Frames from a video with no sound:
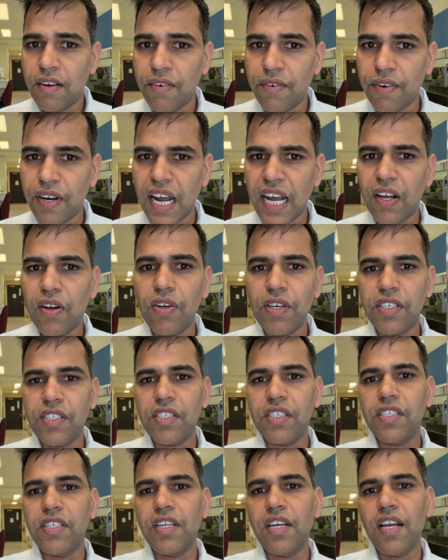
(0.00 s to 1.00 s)

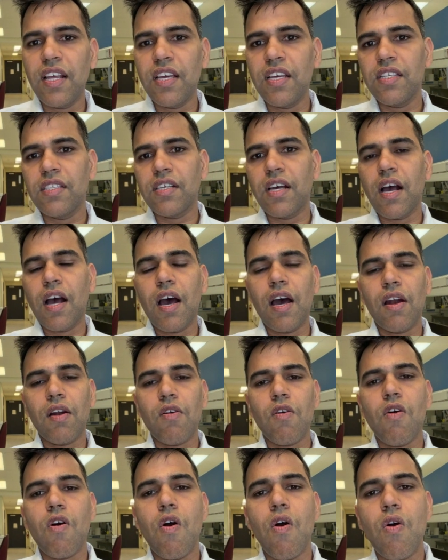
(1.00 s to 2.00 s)
regulatory delays are
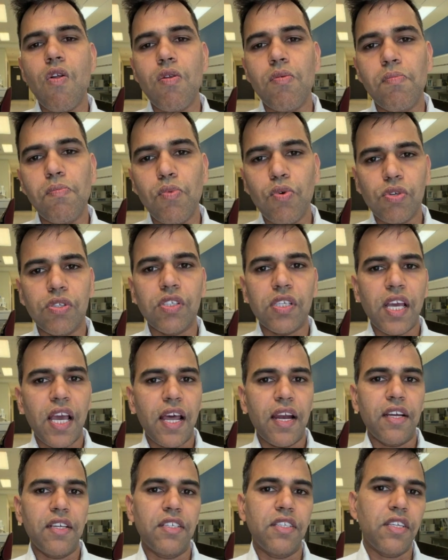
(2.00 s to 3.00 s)
almost
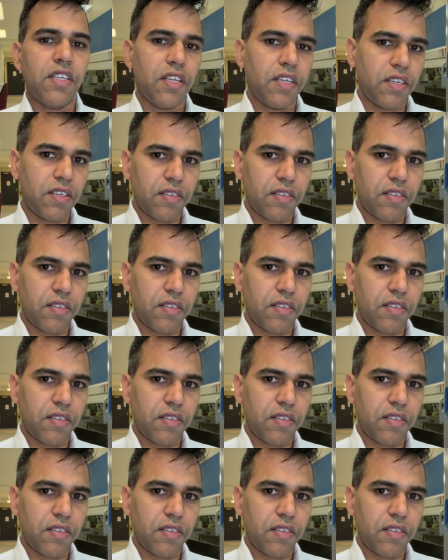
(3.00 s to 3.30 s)
guaranteed.